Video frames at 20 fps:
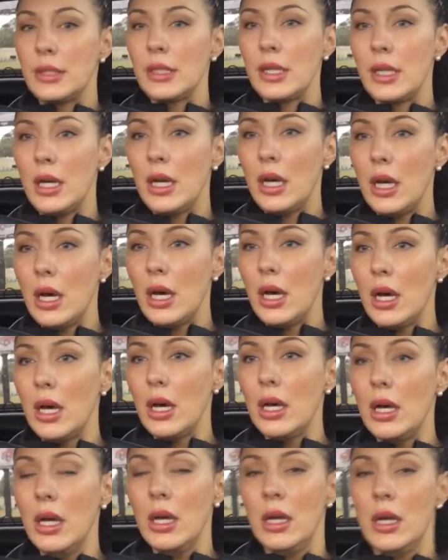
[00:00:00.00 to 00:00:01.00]

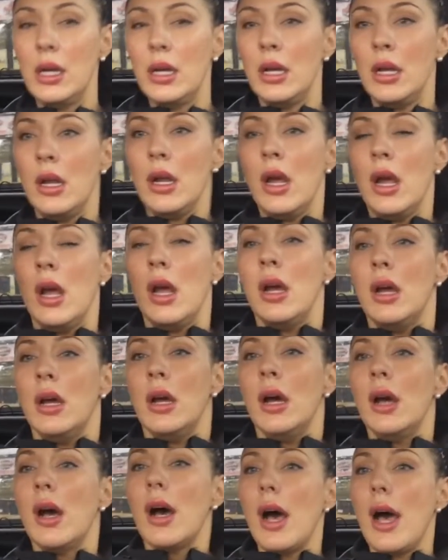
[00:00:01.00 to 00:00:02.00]
ta-da!
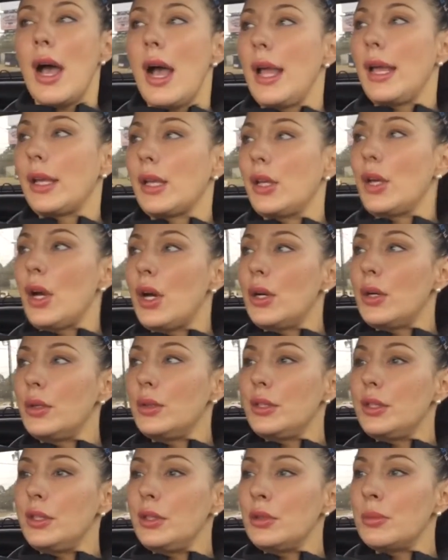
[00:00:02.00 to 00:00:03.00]
I go
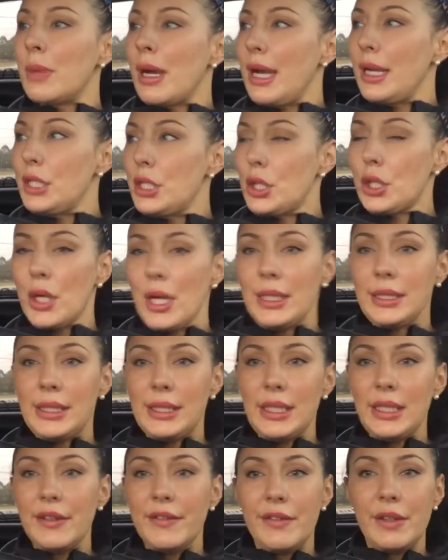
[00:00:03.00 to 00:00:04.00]
to my
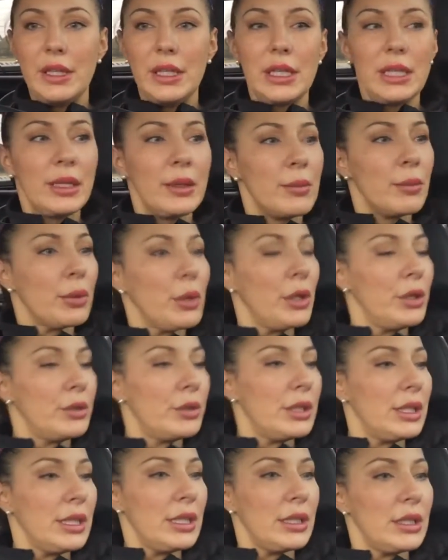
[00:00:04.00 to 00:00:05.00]
trusty vegan
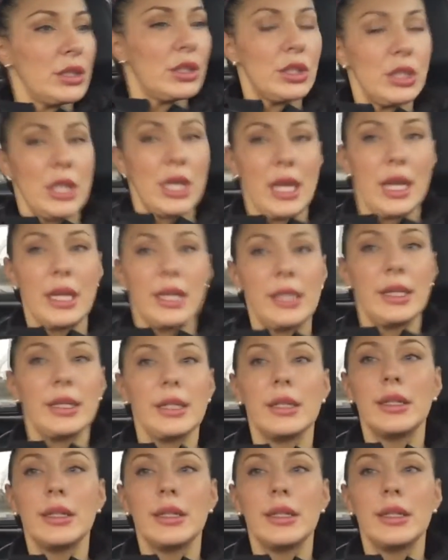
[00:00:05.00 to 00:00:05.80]
protein shake.